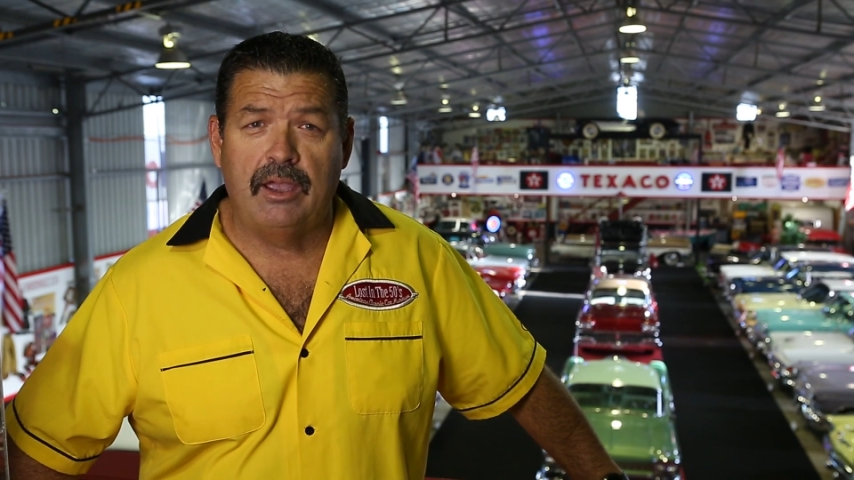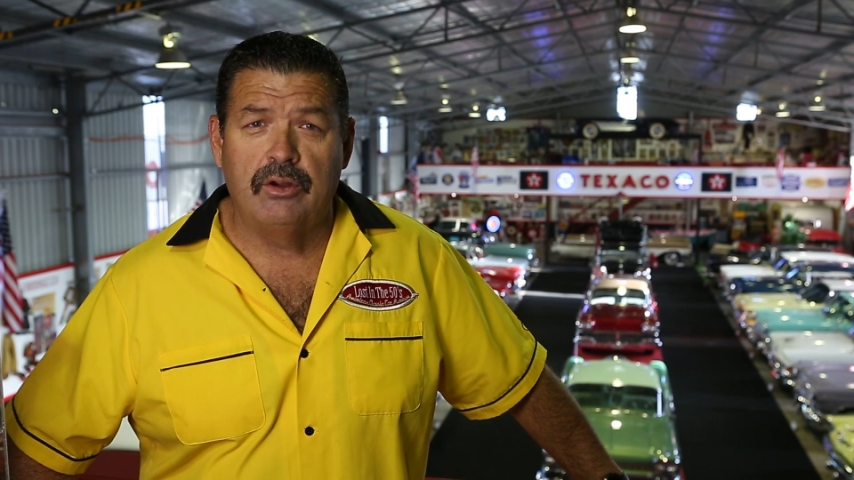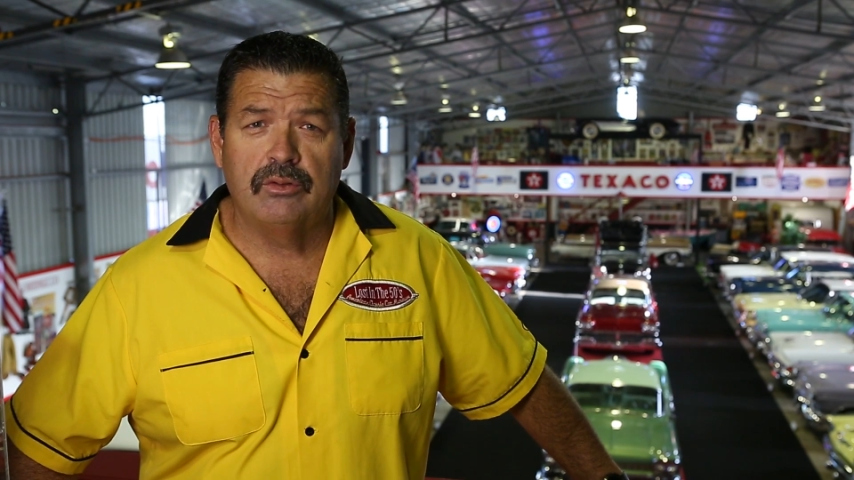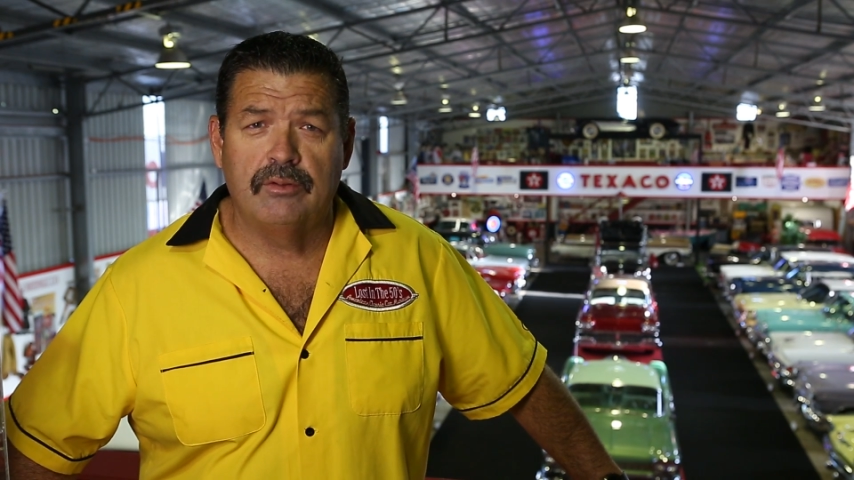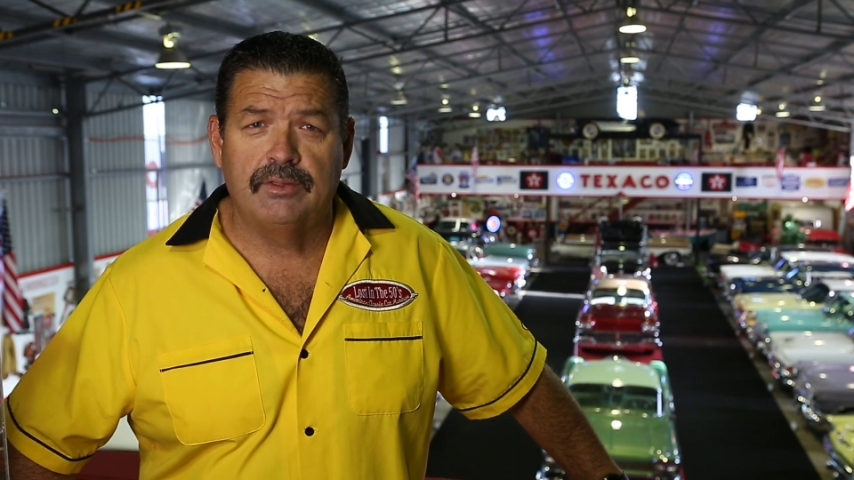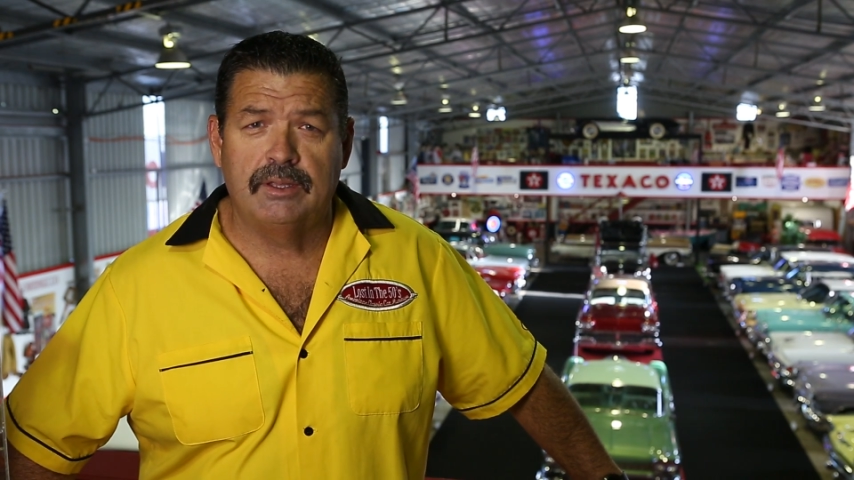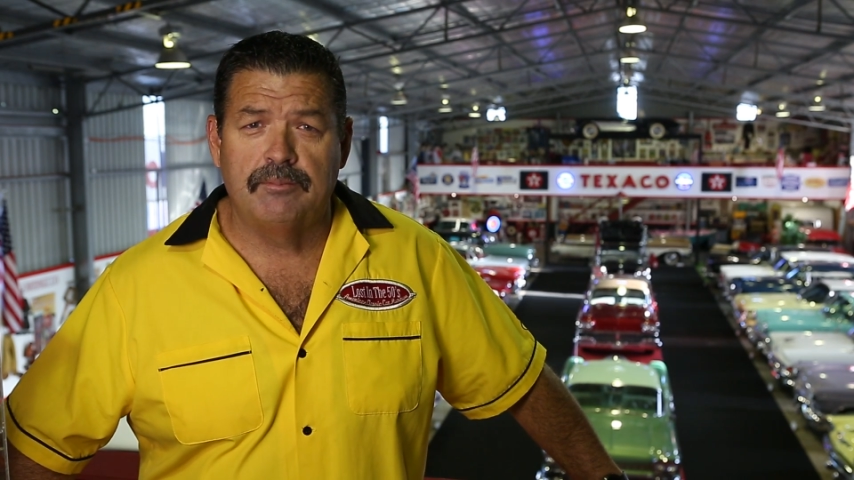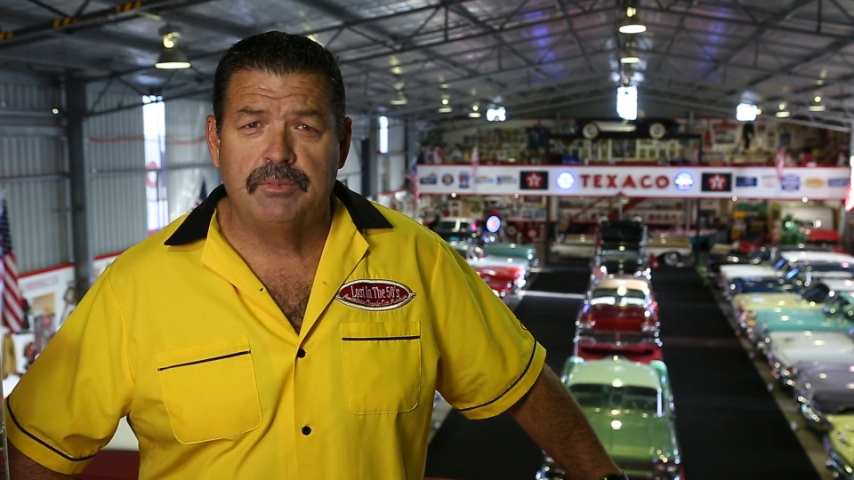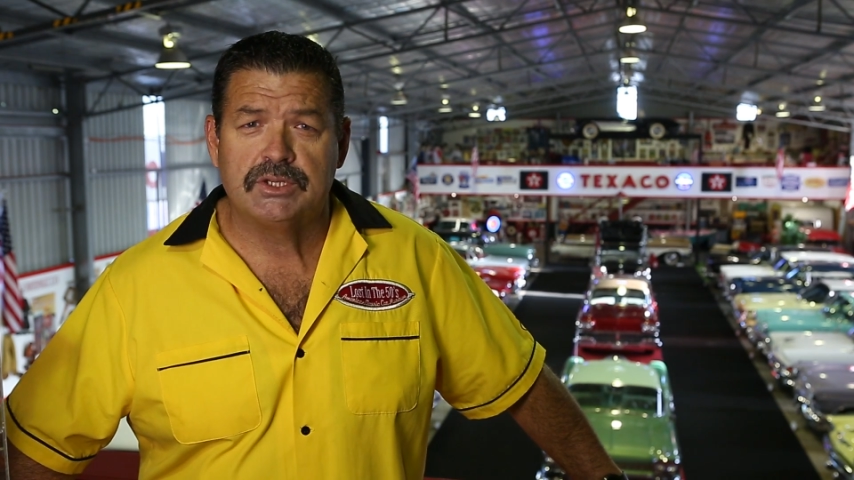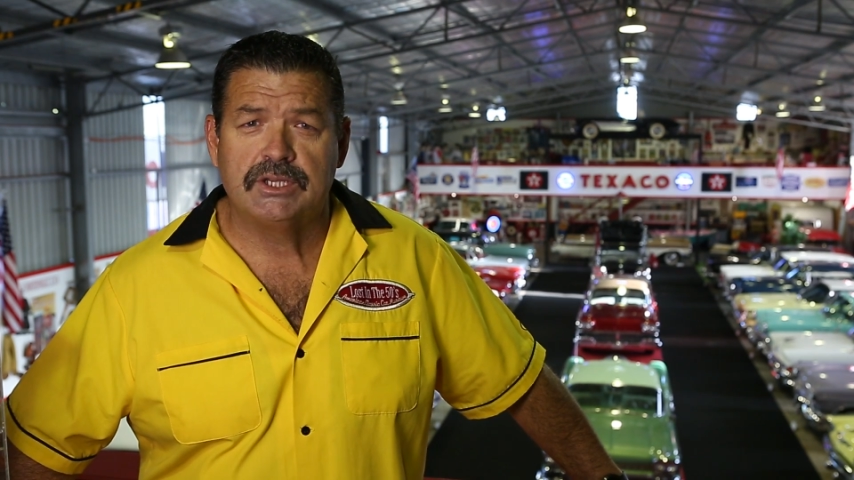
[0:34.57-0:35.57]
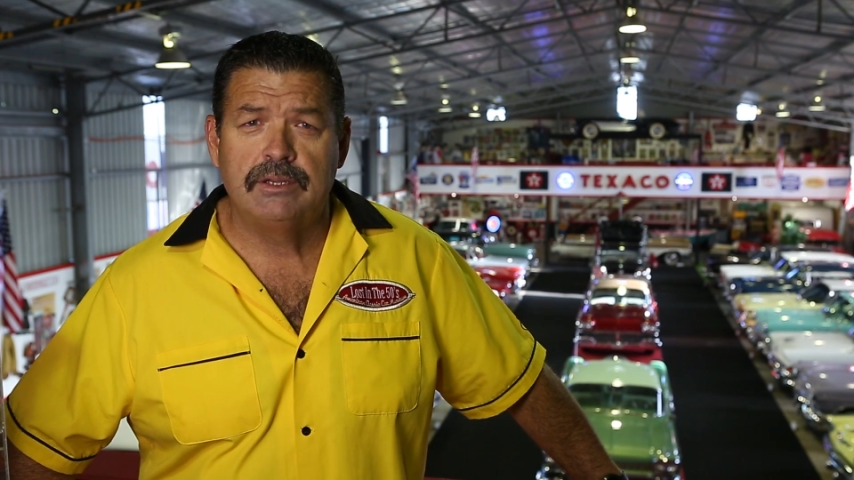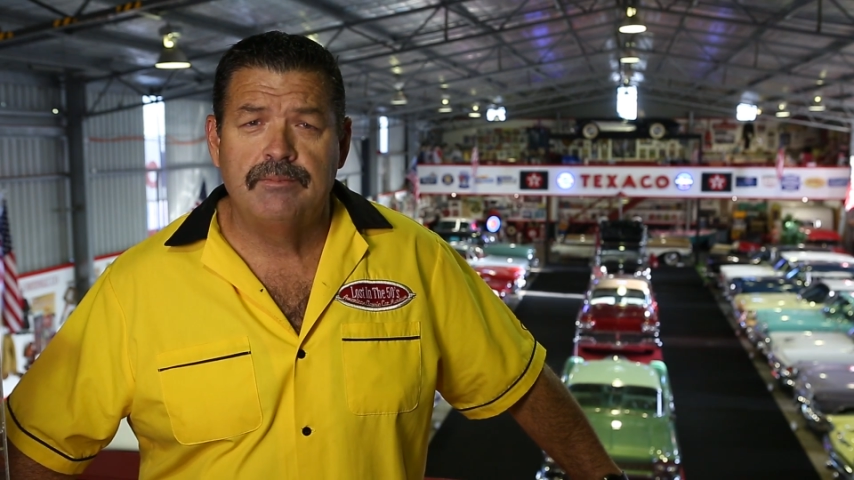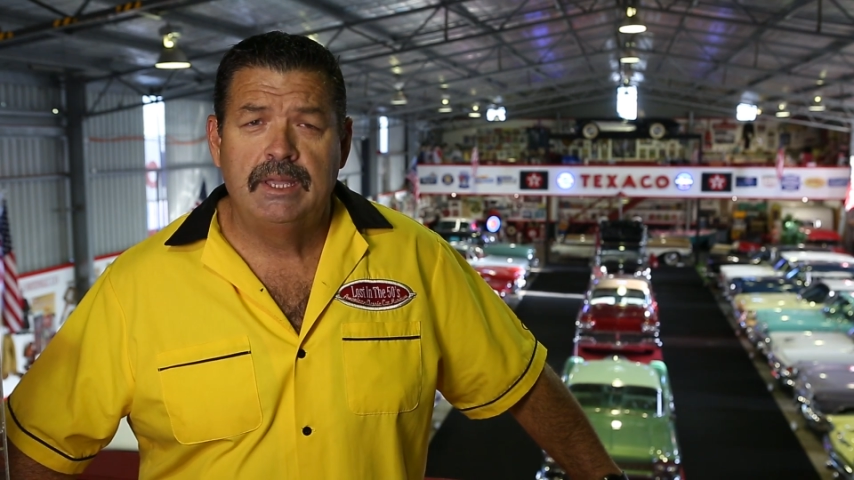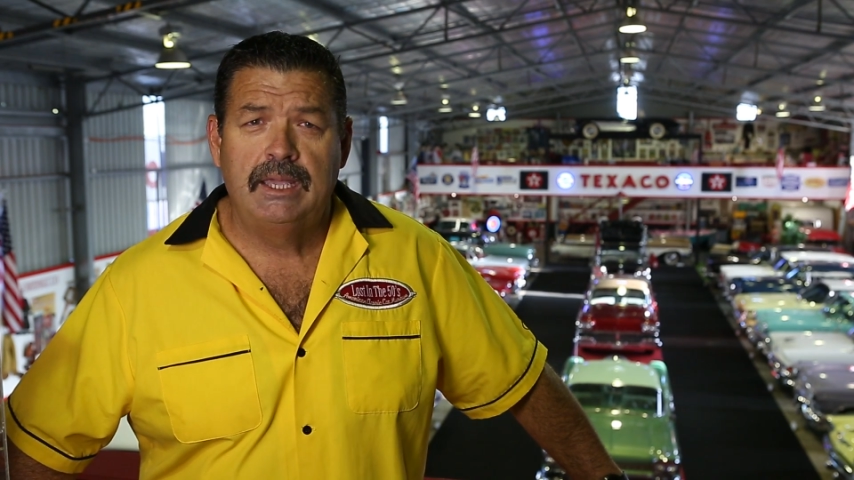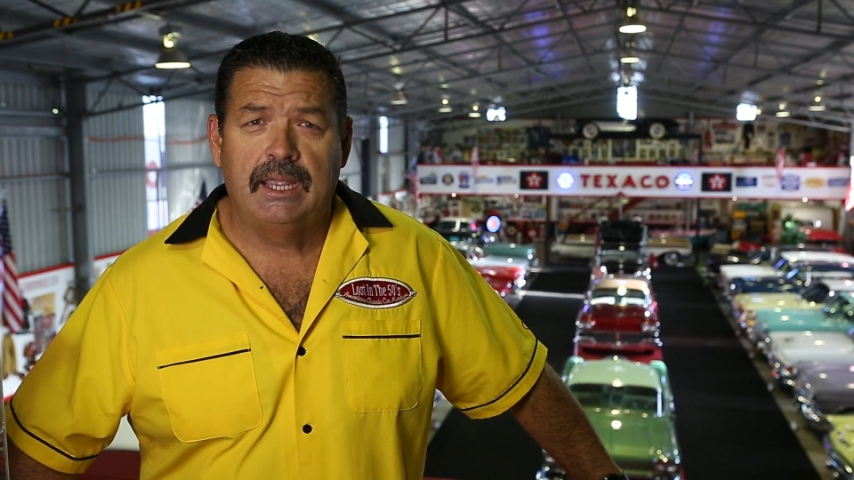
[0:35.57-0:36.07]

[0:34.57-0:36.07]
owner of the museum,